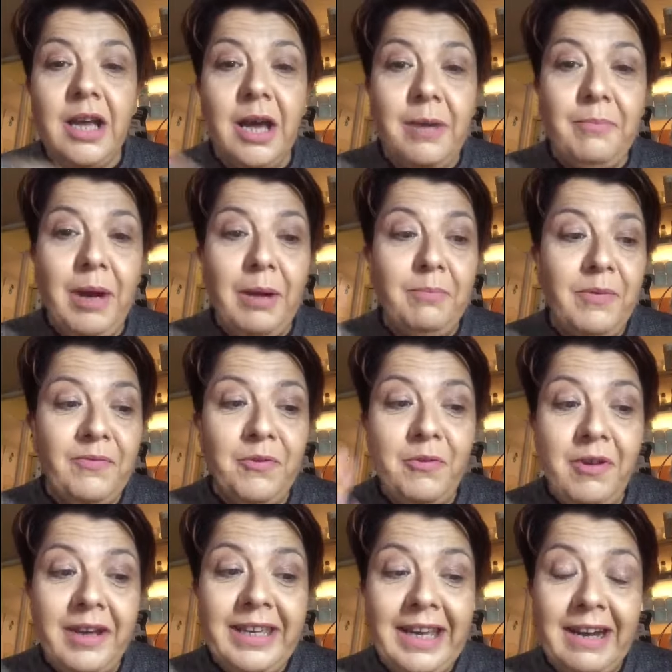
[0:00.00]
Um, and
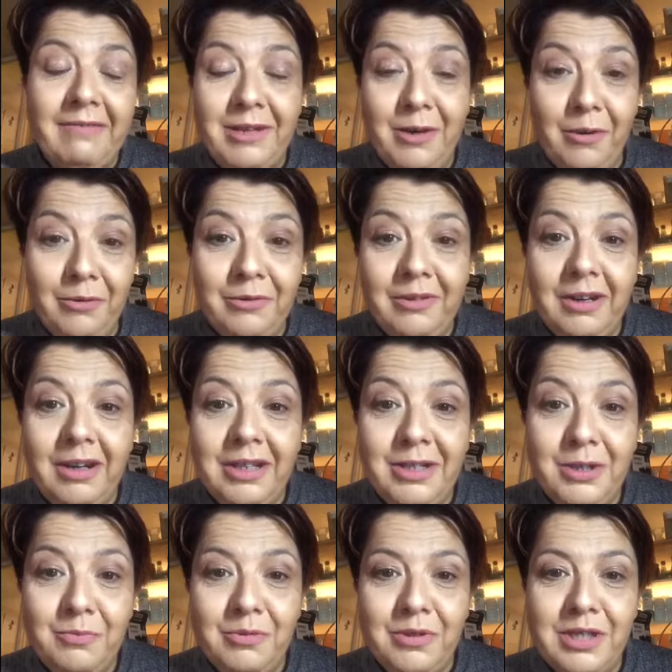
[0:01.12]
before I carry on, I
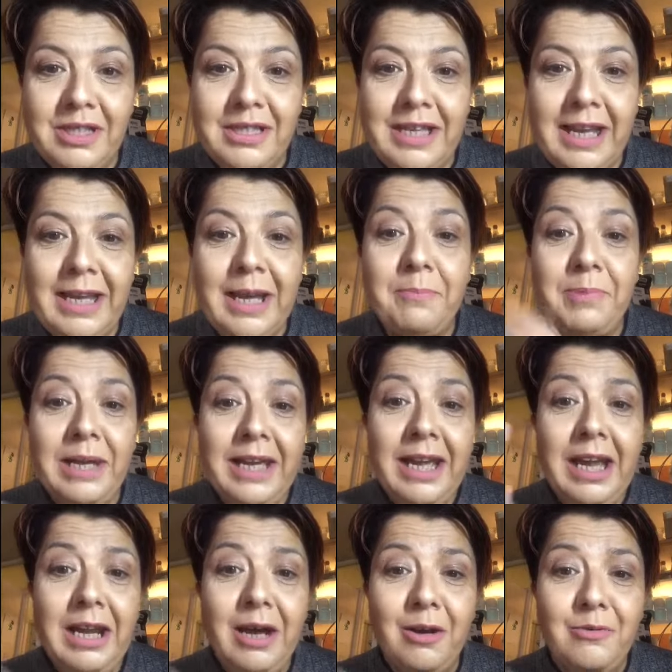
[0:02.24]
just want to say a big
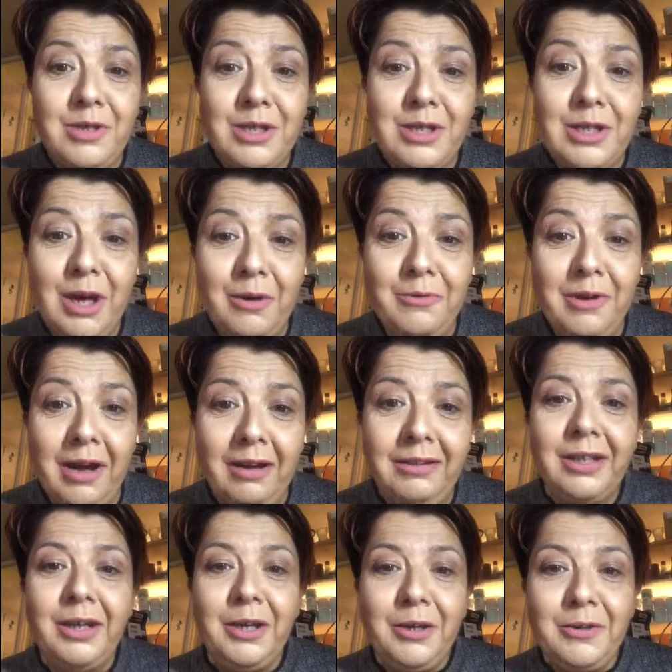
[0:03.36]
hello to Sohnah,
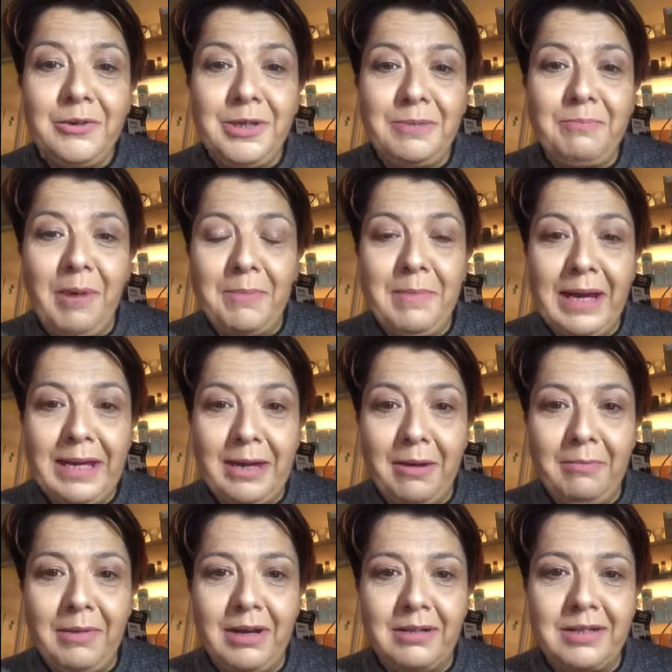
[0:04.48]
who did my
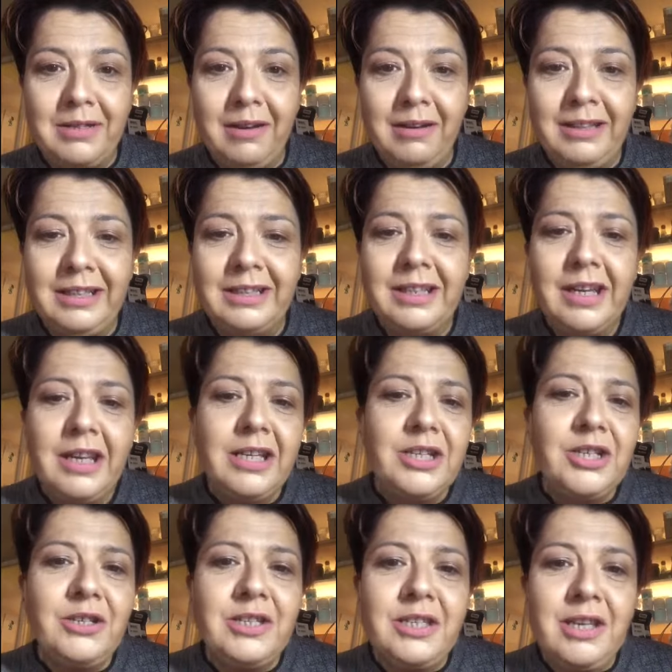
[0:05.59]
makeup last night.
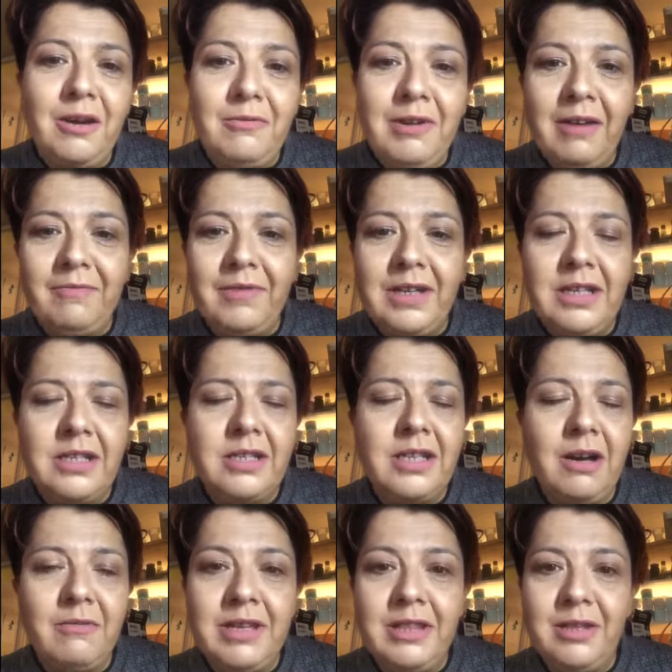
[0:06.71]
She's so lovely,
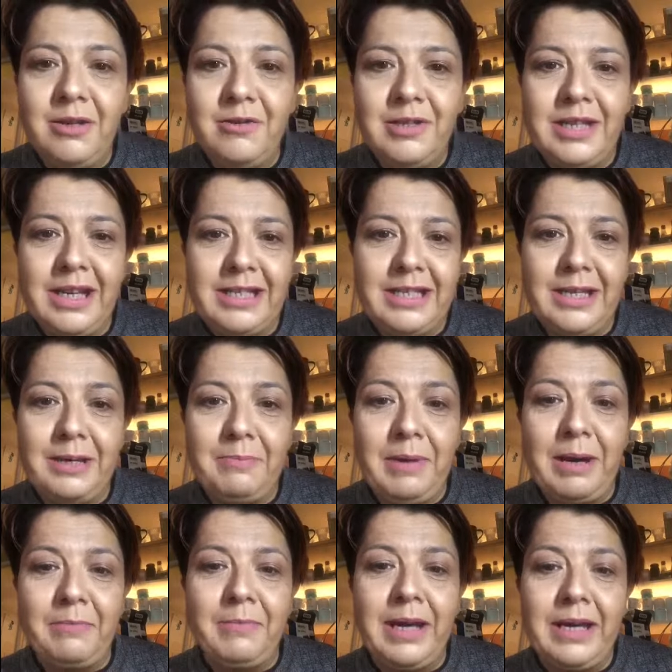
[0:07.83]
so enthusiastic
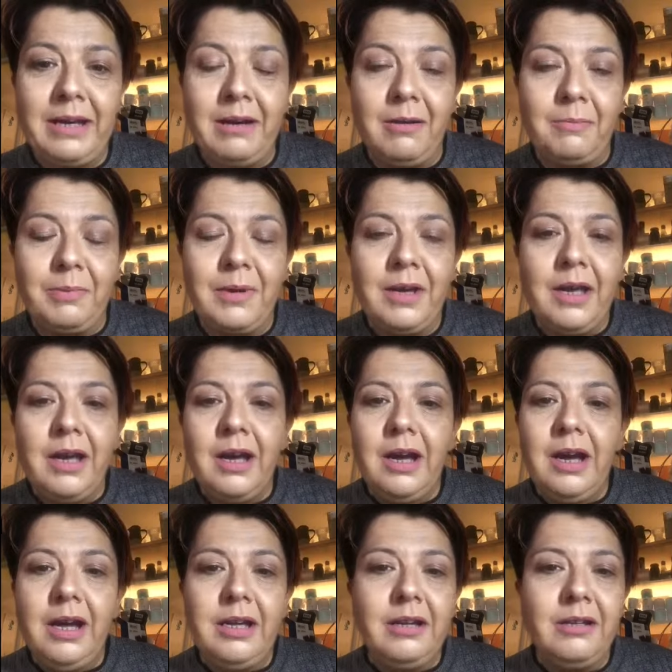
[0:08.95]
about makeup
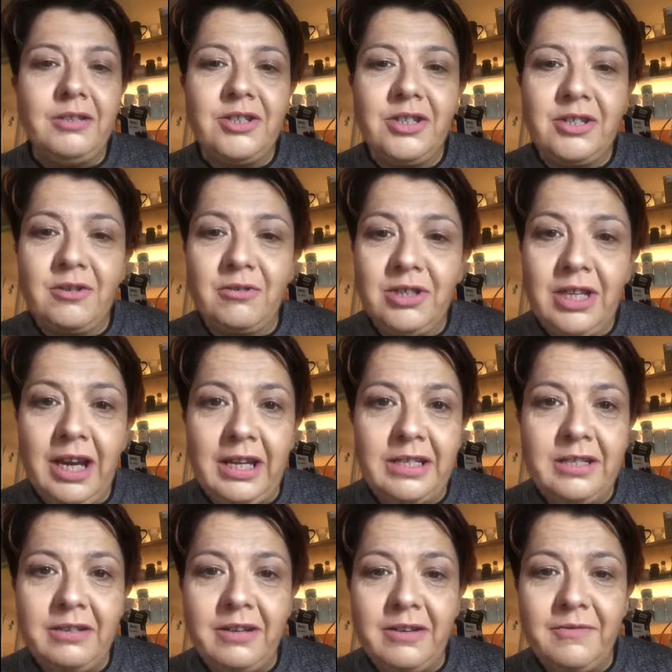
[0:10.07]
and I just got chatting
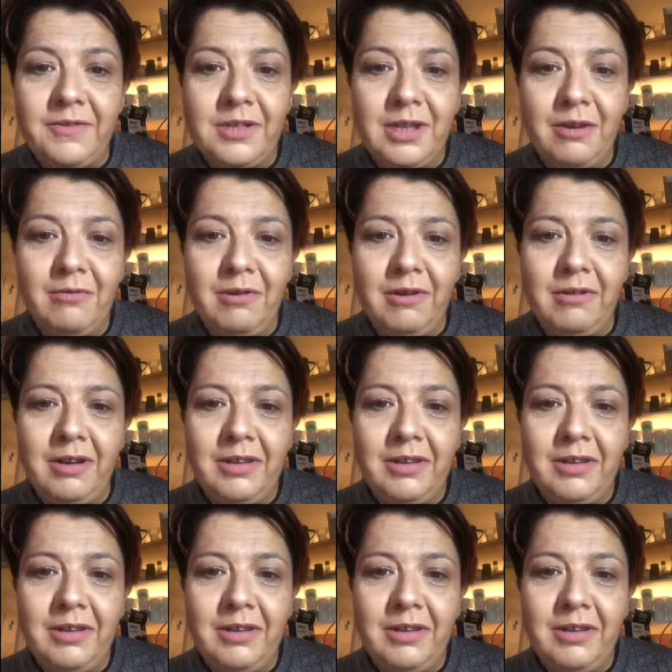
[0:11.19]
to her for so long.